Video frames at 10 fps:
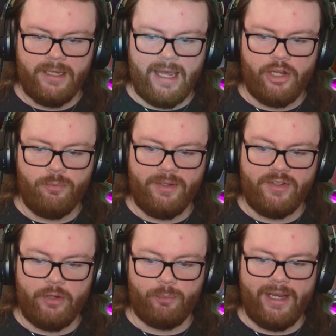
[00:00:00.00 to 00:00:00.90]
I should be
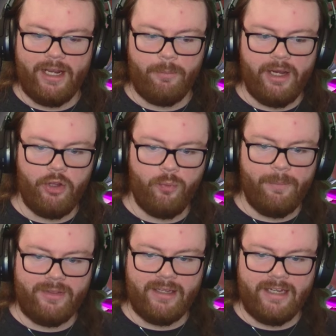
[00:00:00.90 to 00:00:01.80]
dead right now, by the way,
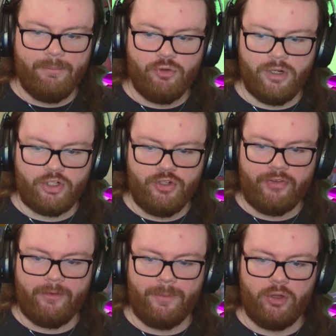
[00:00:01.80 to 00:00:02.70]
but that damage reduction saved me